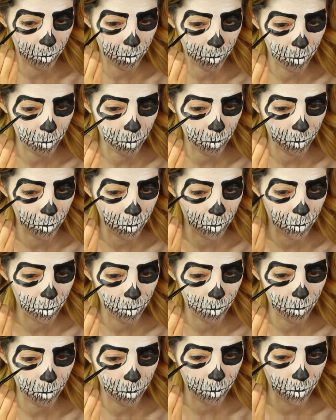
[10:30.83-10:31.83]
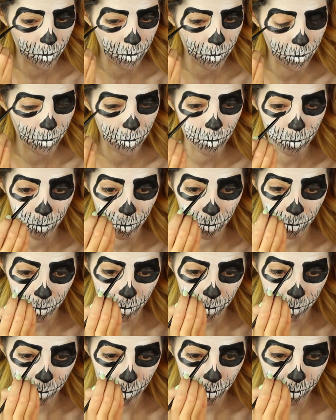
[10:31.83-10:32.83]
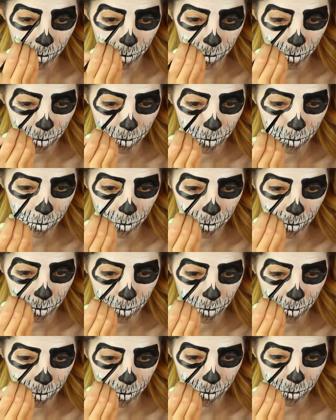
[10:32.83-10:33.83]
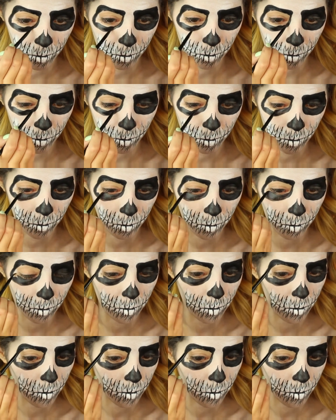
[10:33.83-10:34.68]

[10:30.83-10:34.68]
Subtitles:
Because once it's kind of dry and you use a minimum amount of water,